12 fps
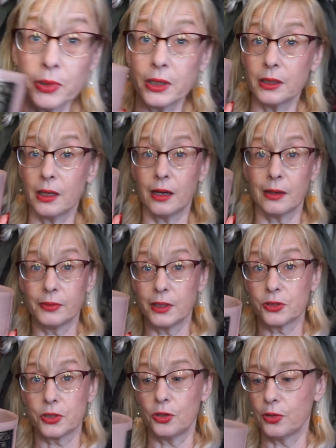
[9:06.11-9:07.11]
one, uh,
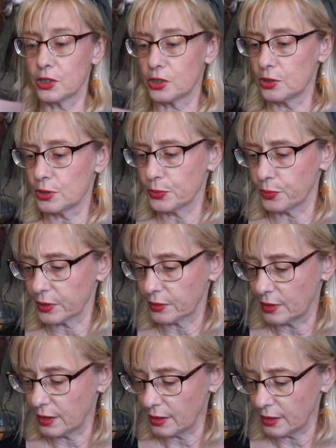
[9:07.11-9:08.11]
there's no issues with
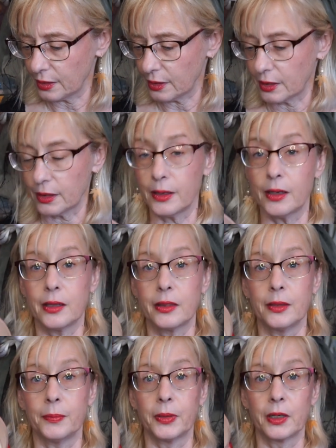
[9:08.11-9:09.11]
the, uh,
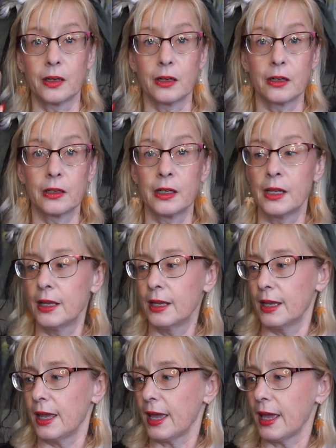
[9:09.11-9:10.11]
the burn
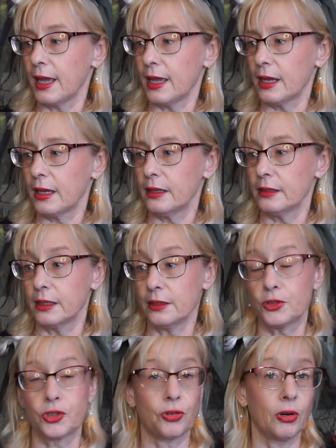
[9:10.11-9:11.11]
and
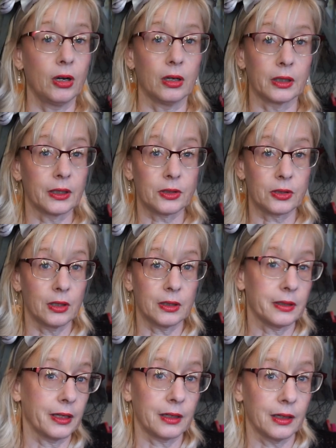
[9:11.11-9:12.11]
it's strong. It's,
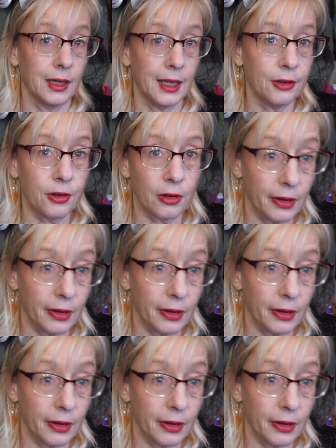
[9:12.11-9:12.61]
it's like an eight or